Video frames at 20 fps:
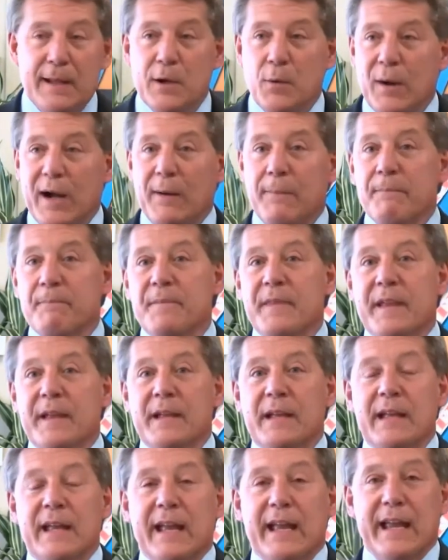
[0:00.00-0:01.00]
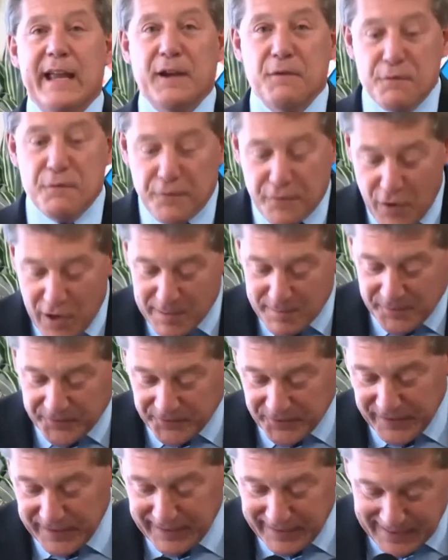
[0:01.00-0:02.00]
Well, in
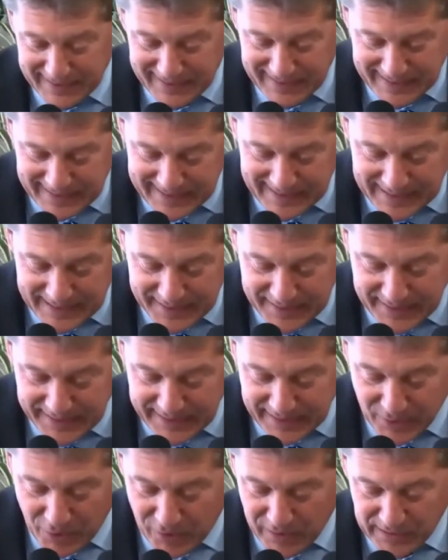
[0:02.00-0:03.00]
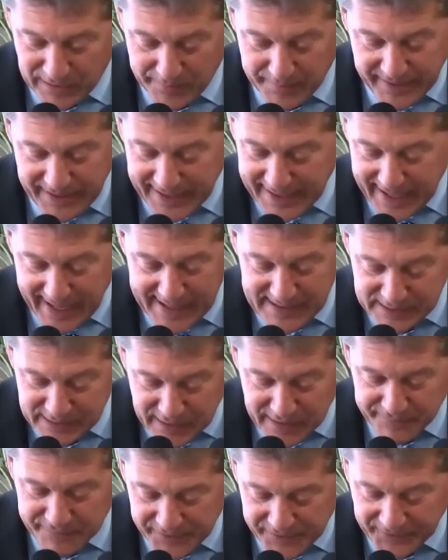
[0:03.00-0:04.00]
pharmacy, they call them, and I
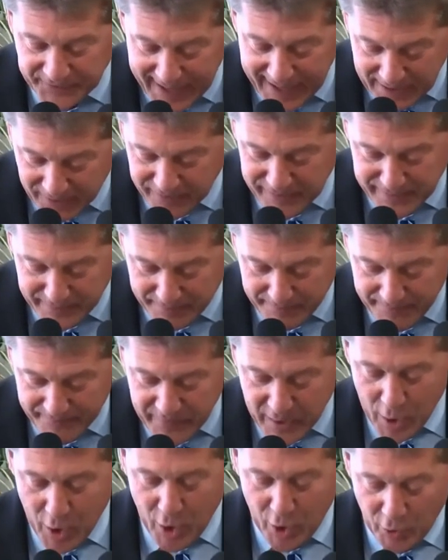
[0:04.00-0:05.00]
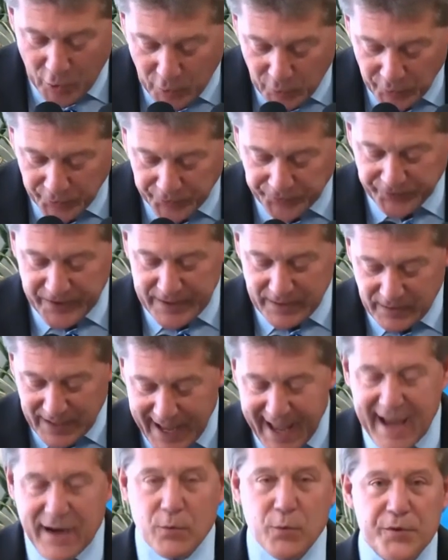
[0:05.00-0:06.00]
love this acronym, wholesale
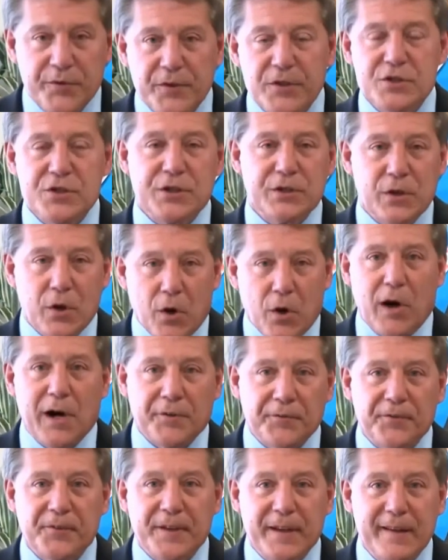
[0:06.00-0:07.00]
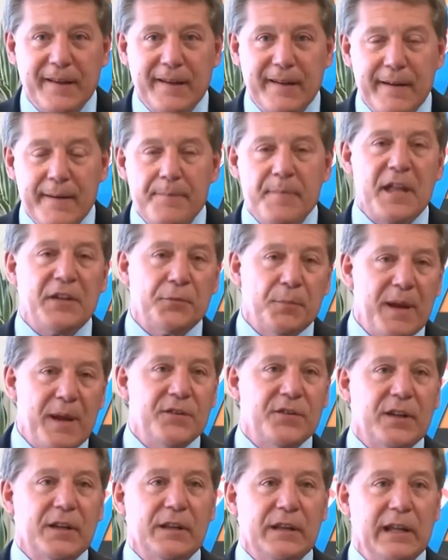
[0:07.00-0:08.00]
acquisition cost. That's
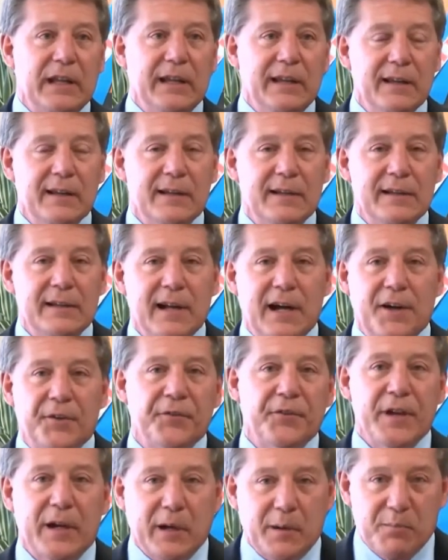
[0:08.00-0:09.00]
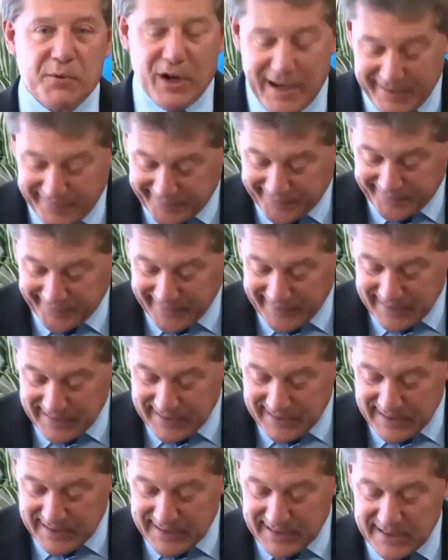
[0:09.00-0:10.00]
basically a sticker price.
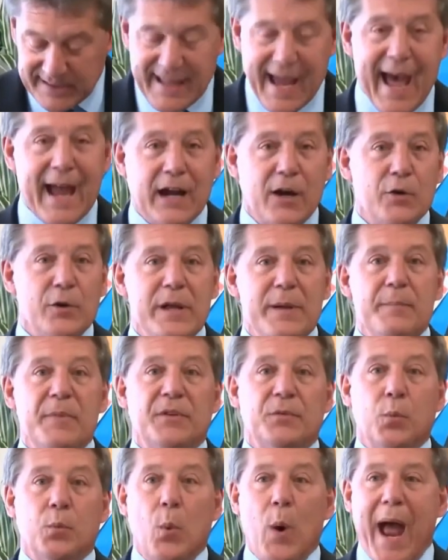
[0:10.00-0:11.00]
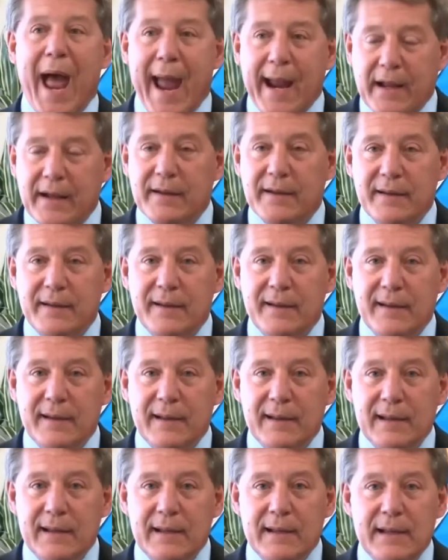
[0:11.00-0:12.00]
The acronym is WAC.
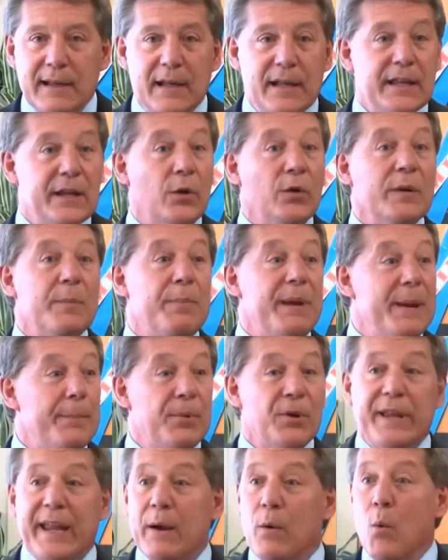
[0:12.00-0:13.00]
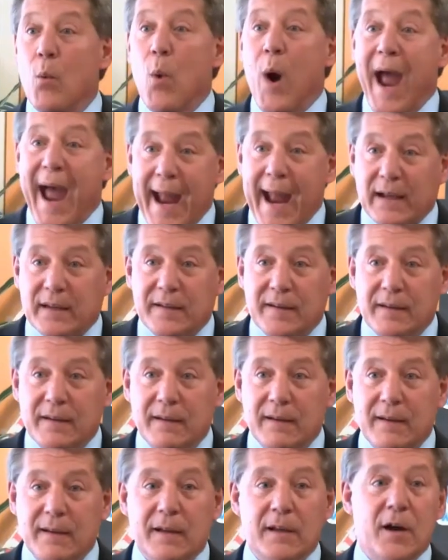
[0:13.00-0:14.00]
The only people who get whacked
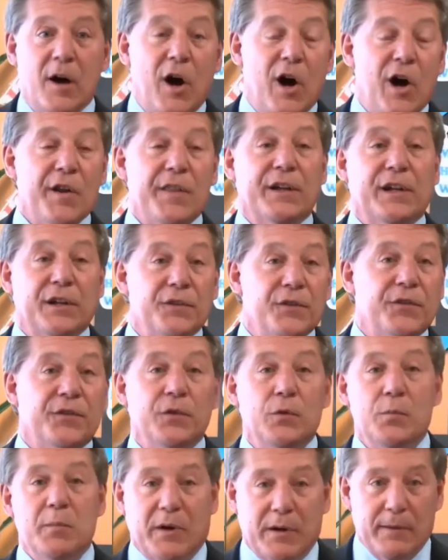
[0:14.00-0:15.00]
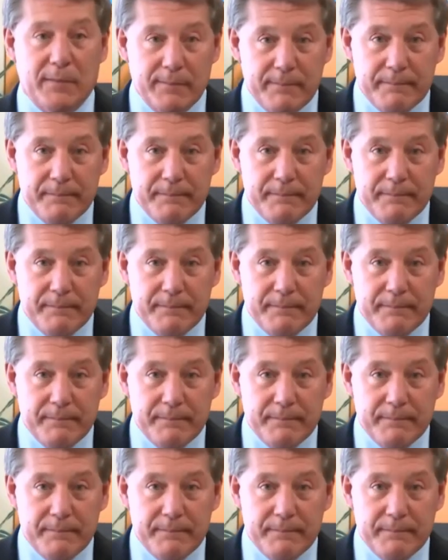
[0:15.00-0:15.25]
are the consumer.